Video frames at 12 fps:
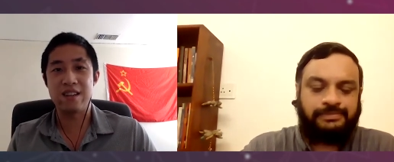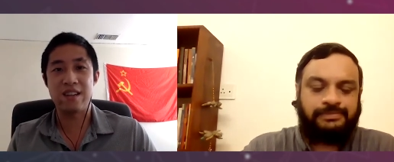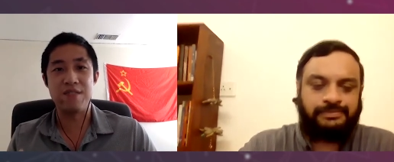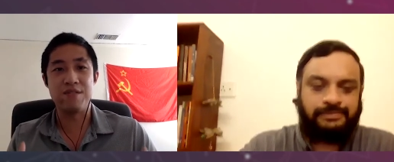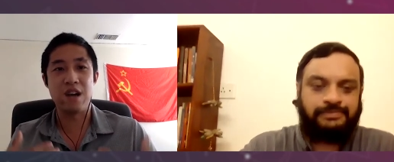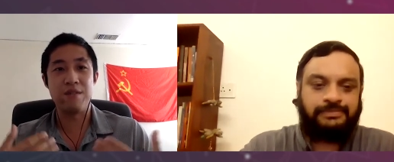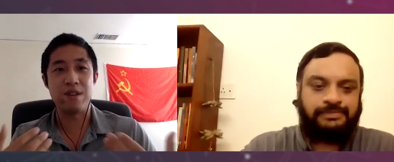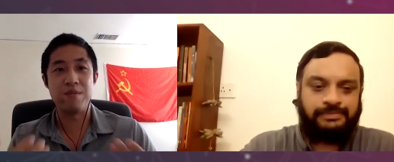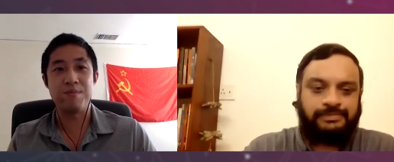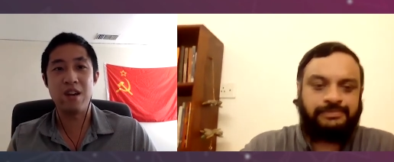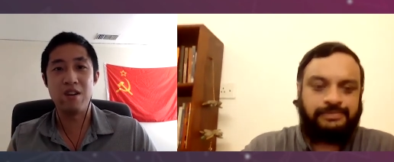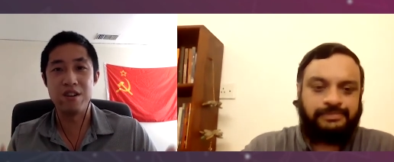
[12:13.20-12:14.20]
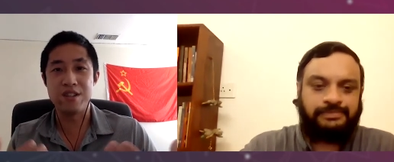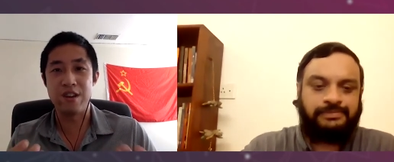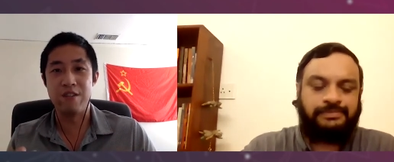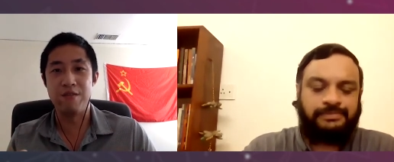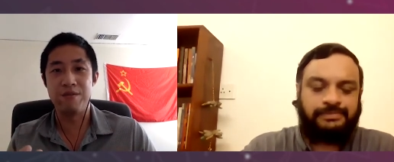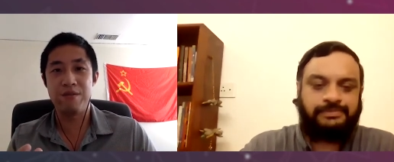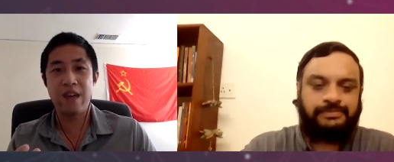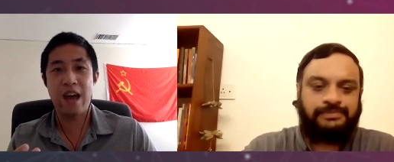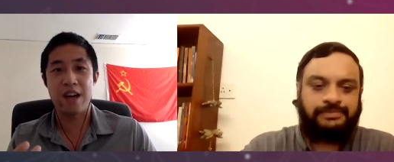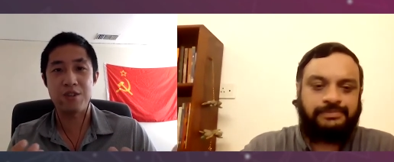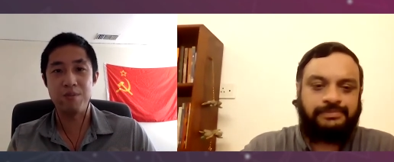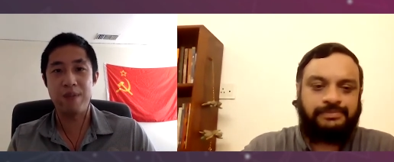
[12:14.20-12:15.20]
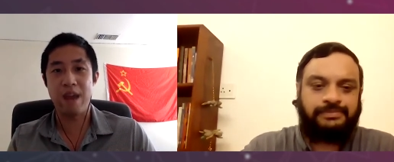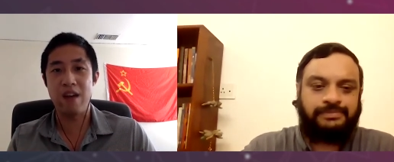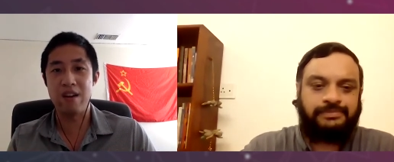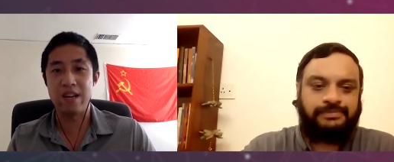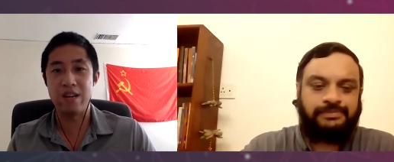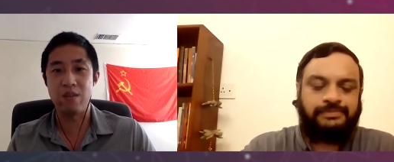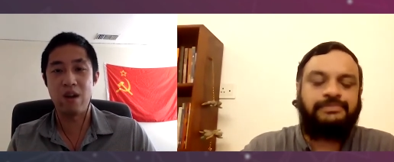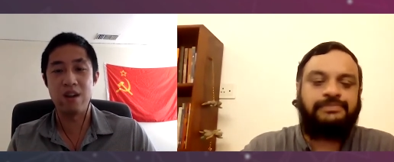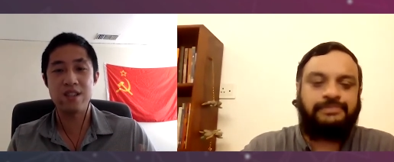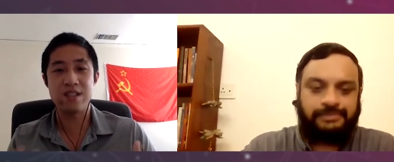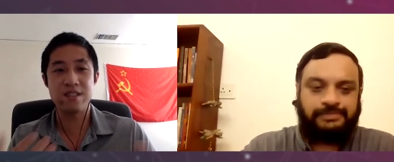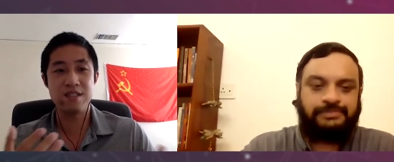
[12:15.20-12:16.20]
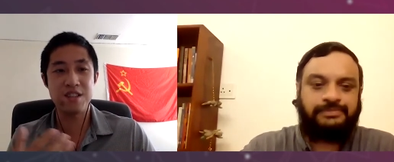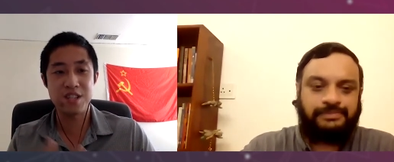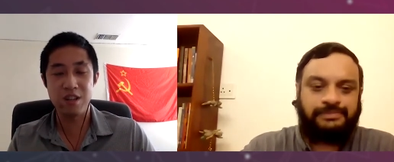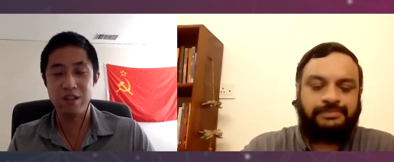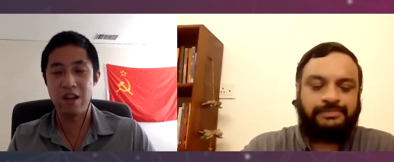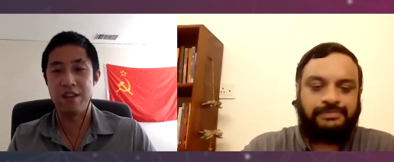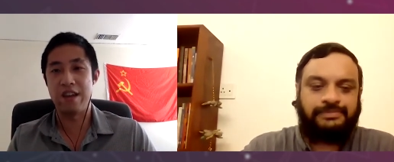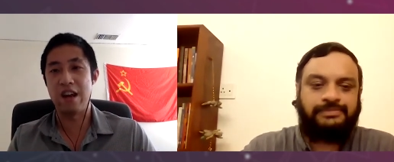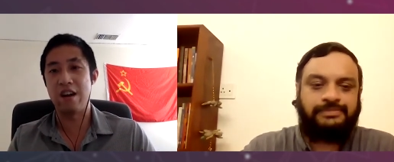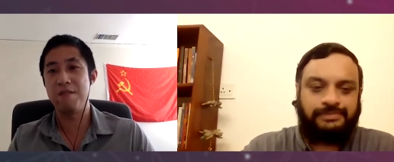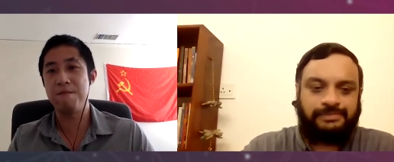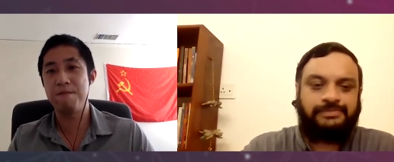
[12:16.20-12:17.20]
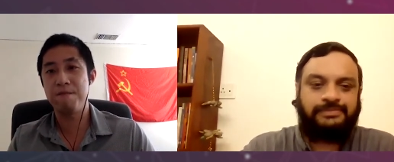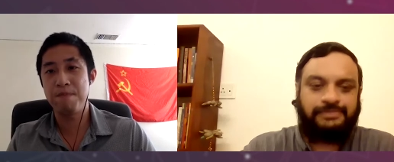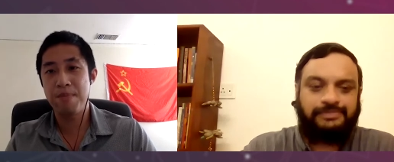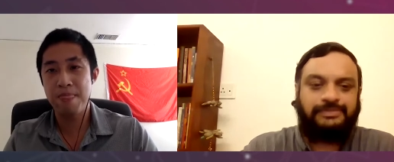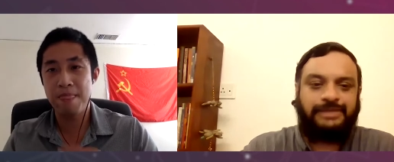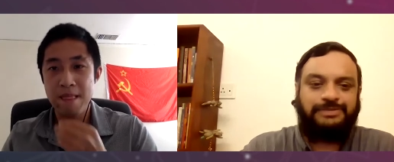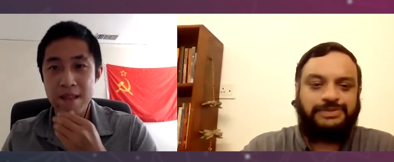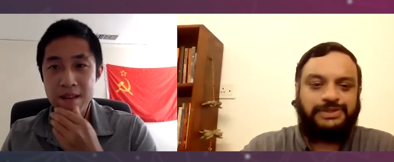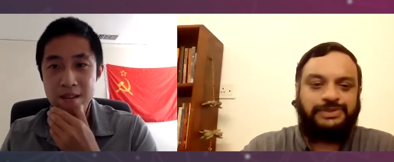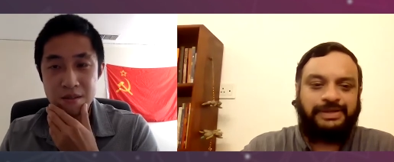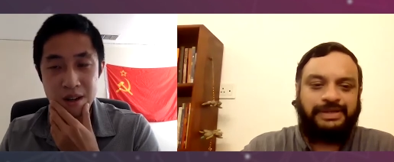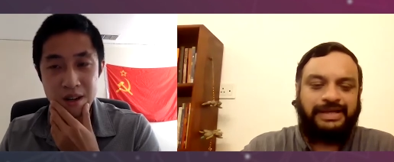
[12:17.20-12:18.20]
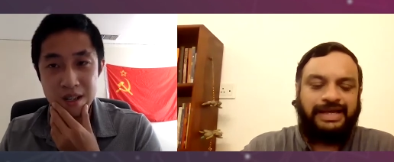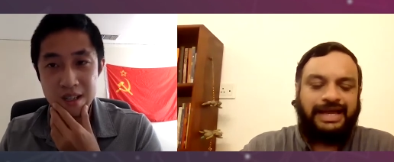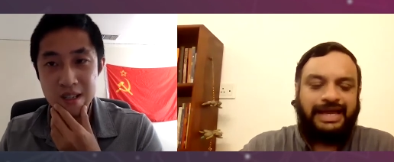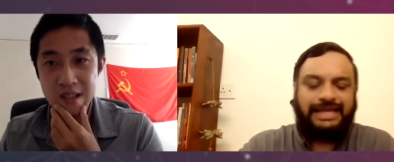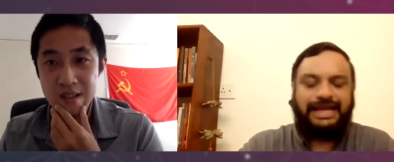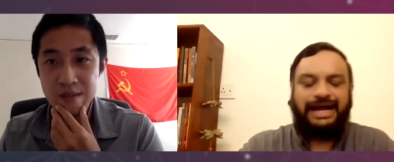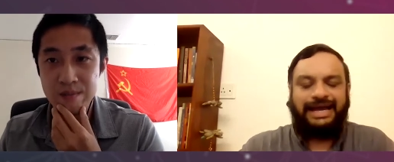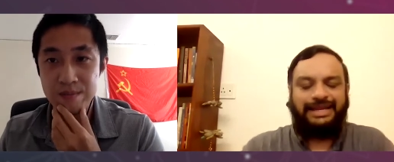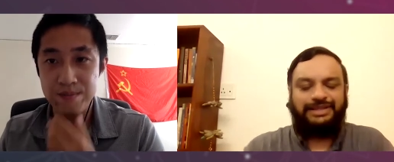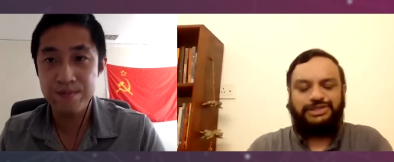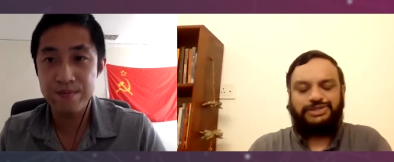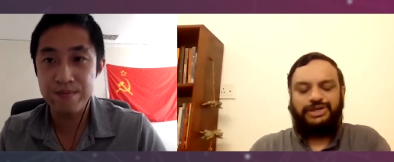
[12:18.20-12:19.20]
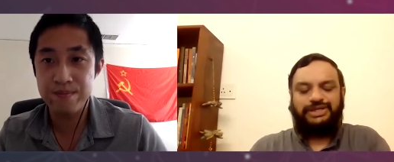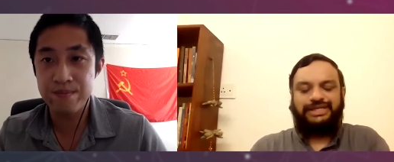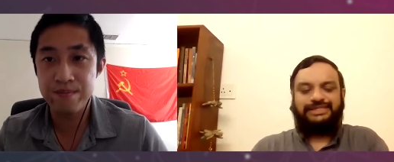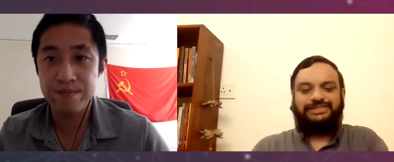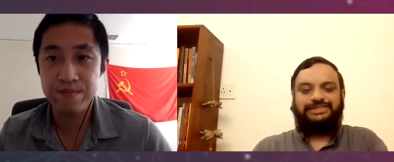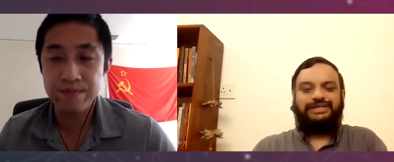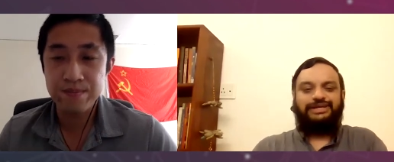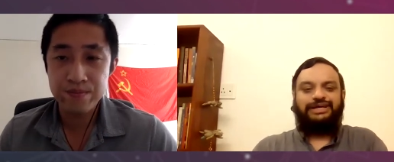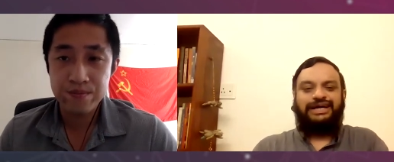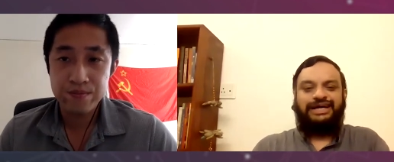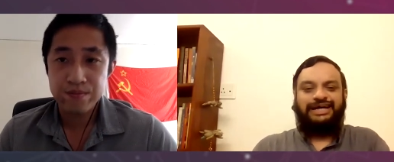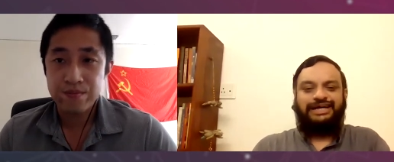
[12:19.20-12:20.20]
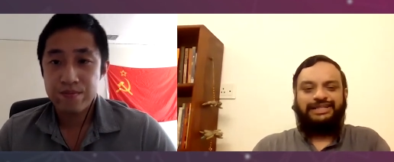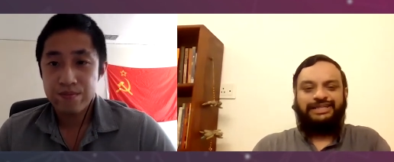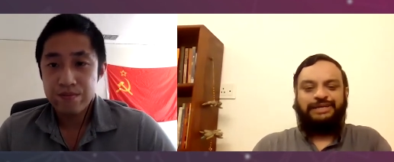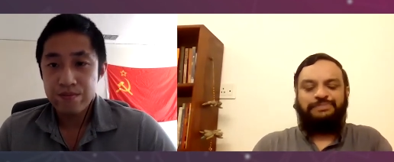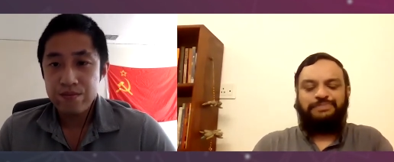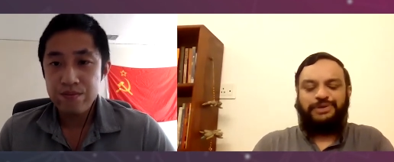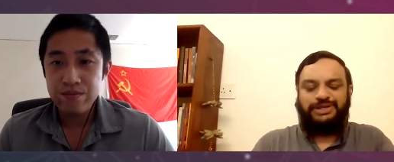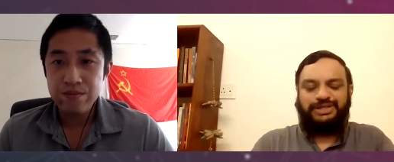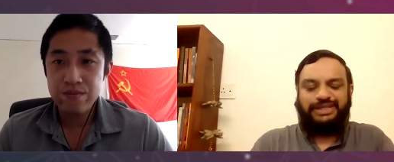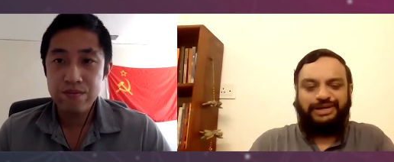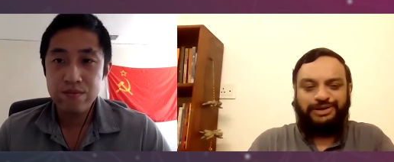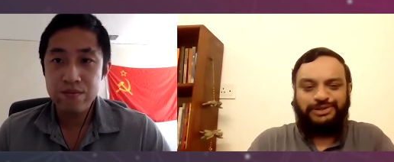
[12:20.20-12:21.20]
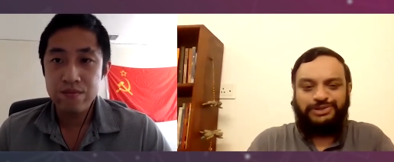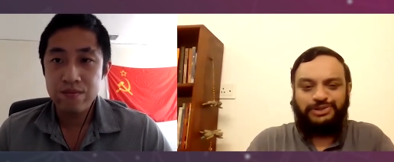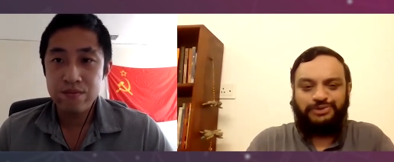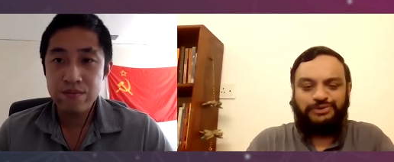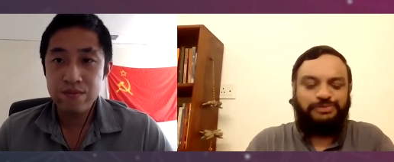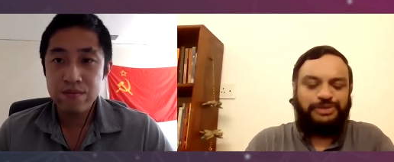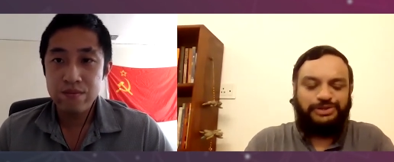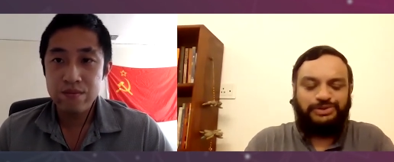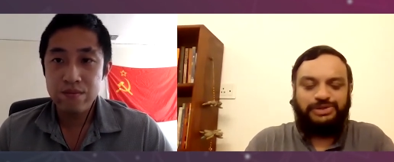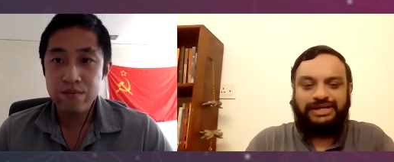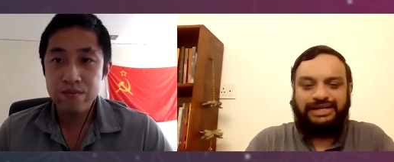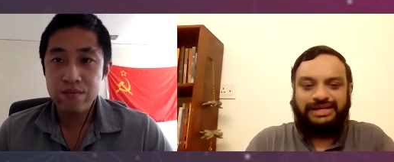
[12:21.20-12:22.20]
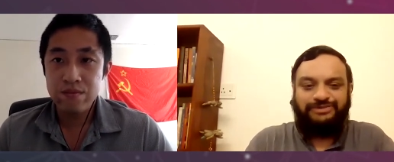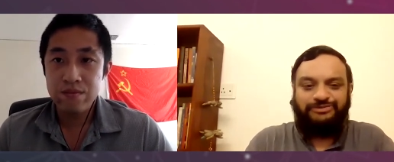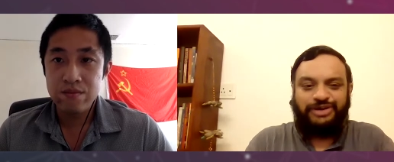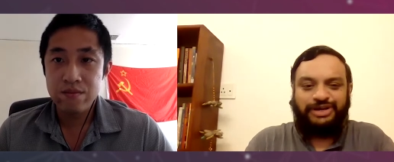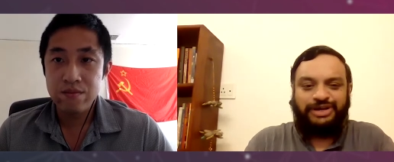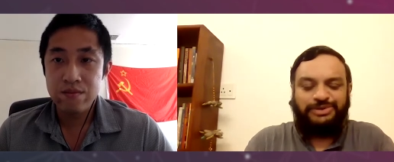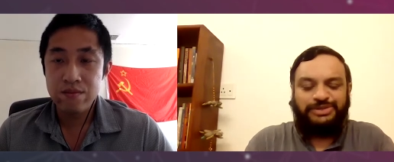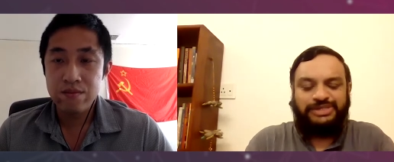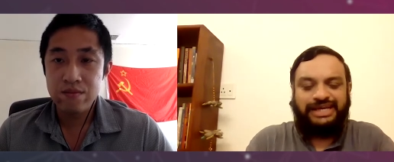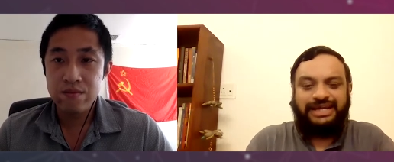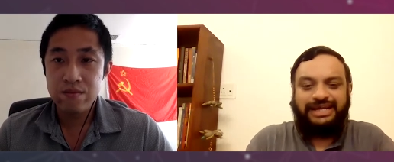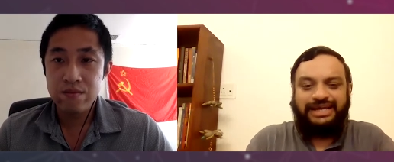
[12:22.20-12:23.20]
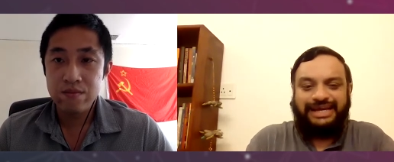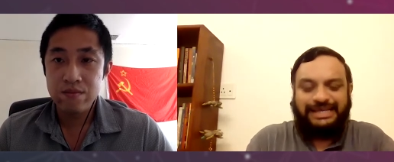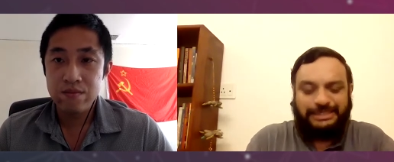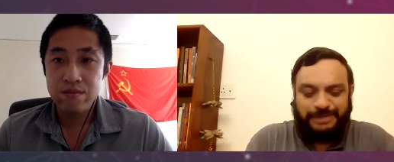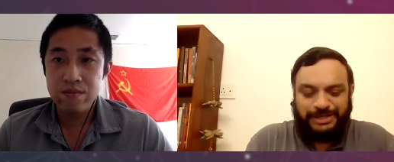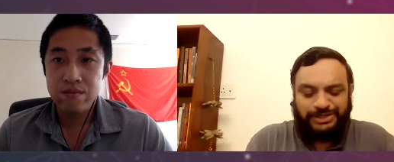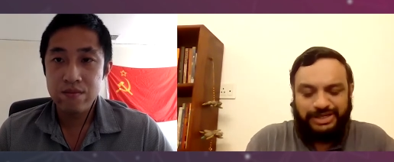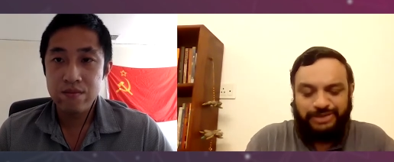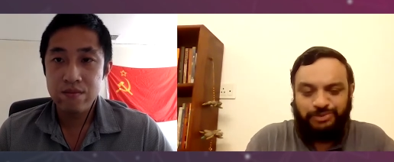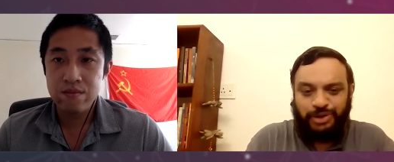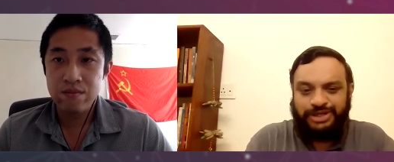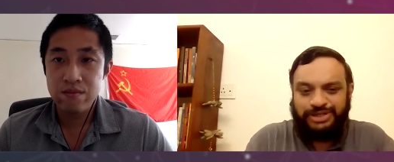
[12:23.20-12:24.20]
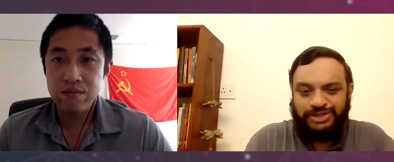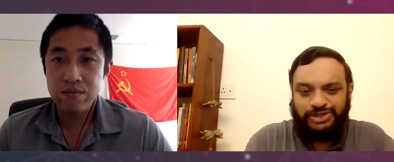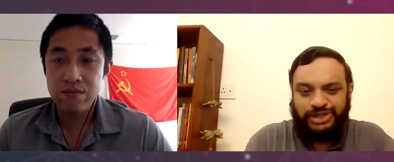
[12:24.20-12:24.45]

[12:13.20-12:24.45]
Speaker 1: gives off the appearance of actual parity where it's still not there. Absolutely,
Speaker 2: yeah. And in this context, uh, the important thing also would be to figure out, say, especially what has